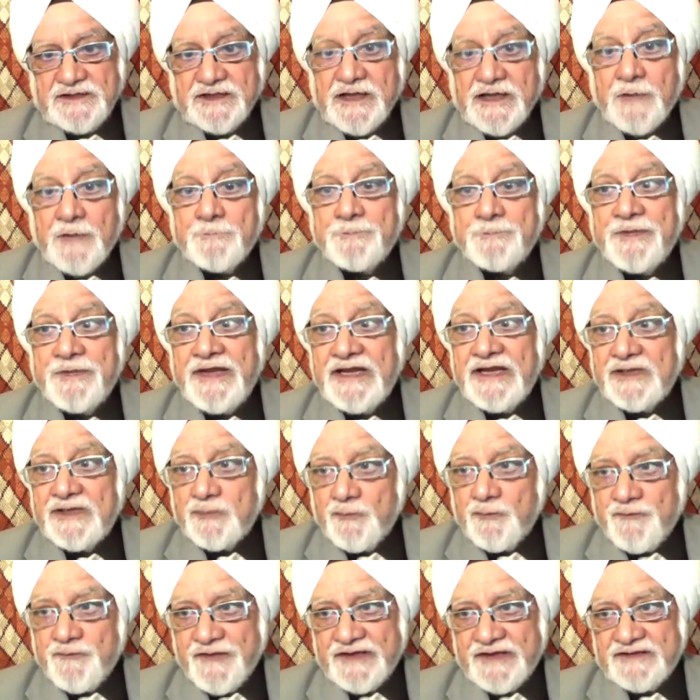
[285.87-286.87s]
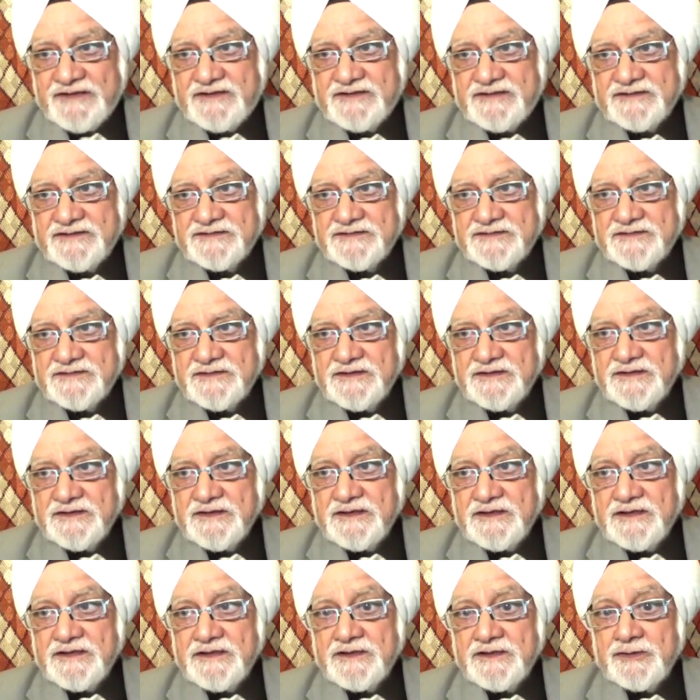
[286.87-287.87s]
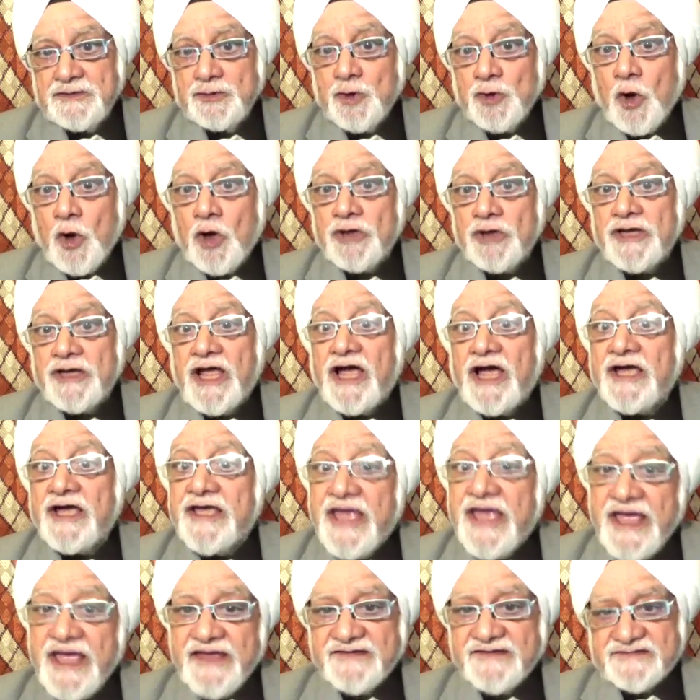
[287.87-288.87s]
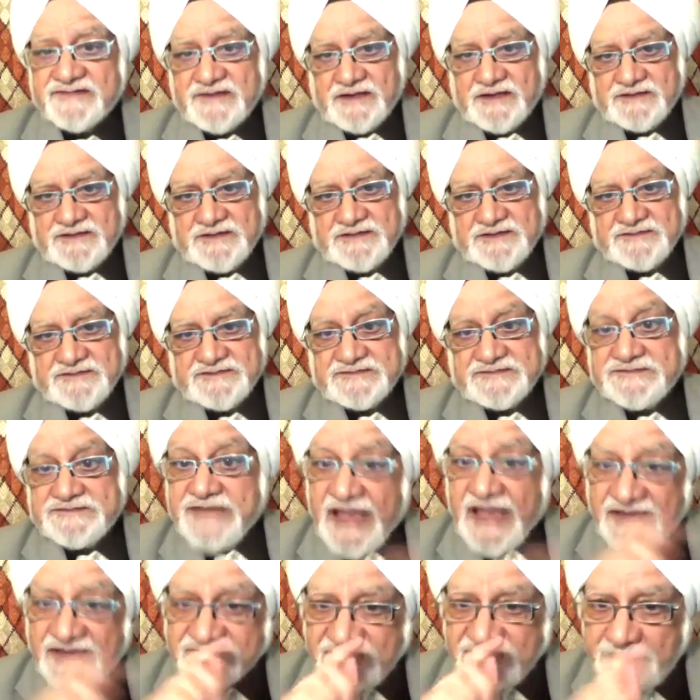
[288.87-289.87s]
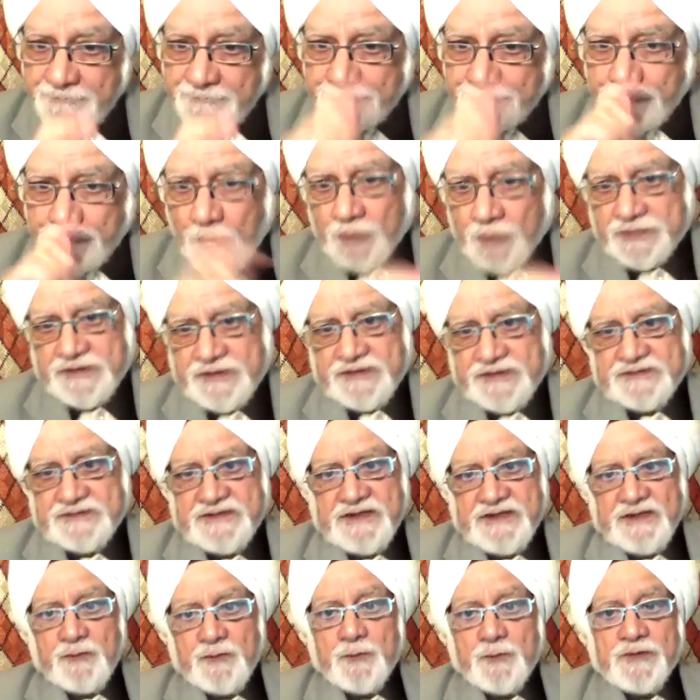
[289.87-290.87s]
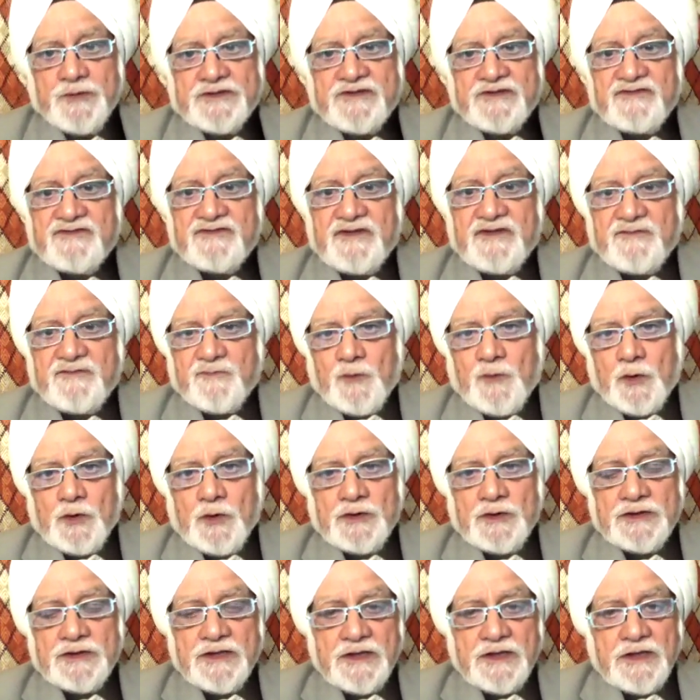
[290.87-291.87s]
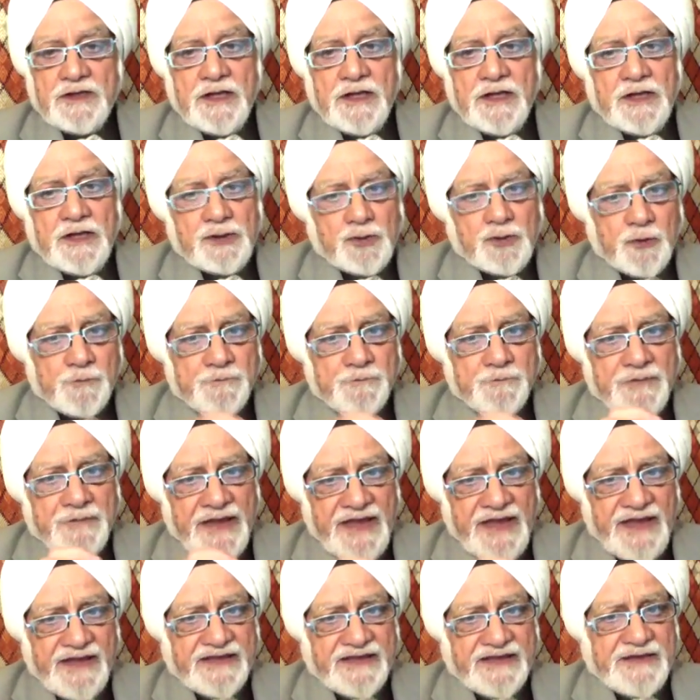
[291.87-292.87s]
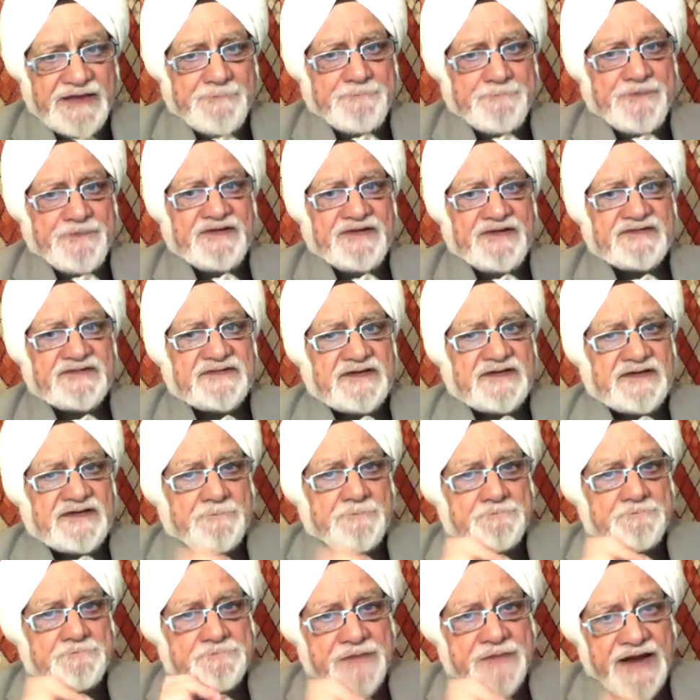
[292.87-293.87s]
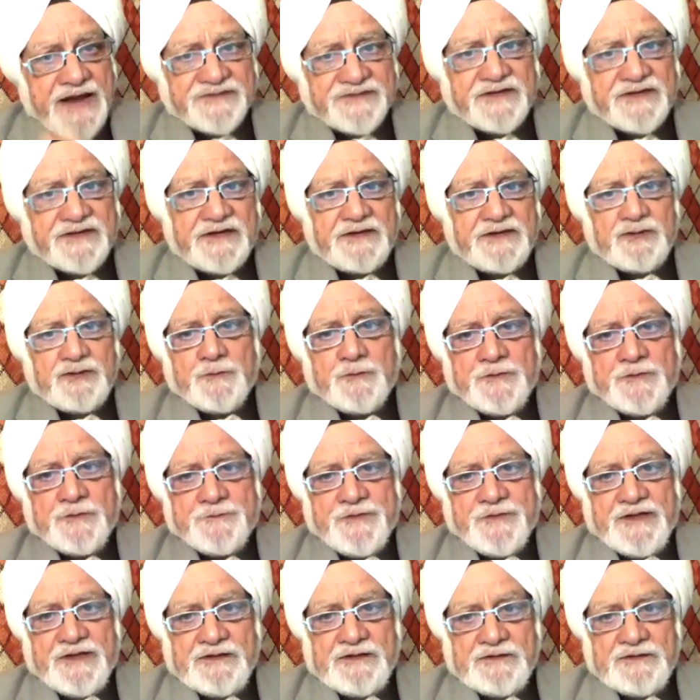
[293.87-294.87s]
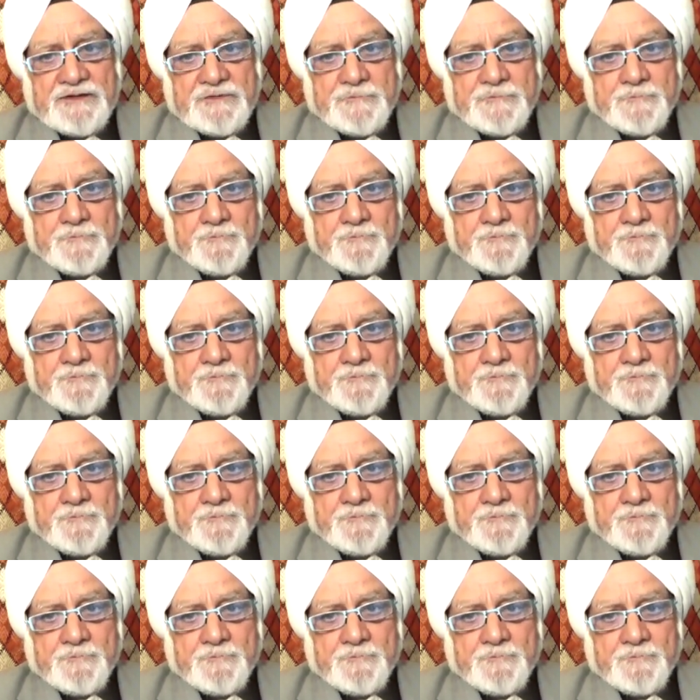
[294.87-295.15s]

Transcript: Compete with, not against others. That's the important thing which is evolved. To make a person a better human being,